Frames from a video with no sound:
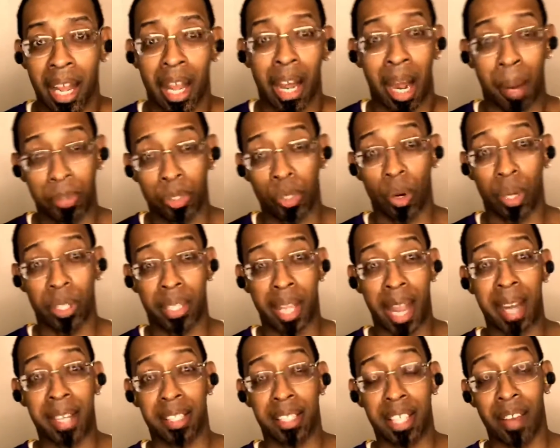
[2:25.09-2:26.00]
I'm sure
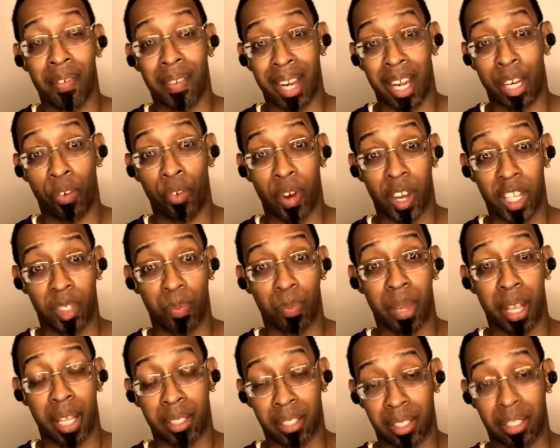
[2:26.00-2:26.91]
Thanksgiving and
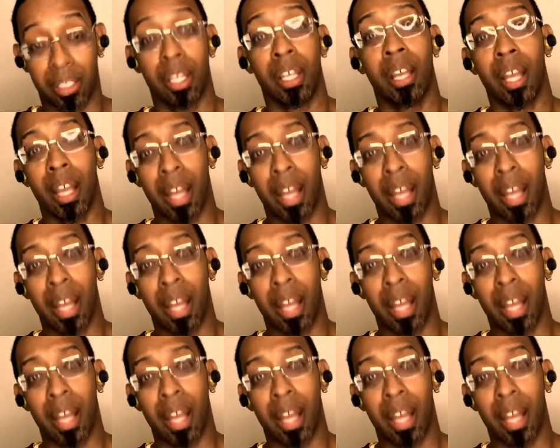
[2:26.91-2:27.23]
Christmas,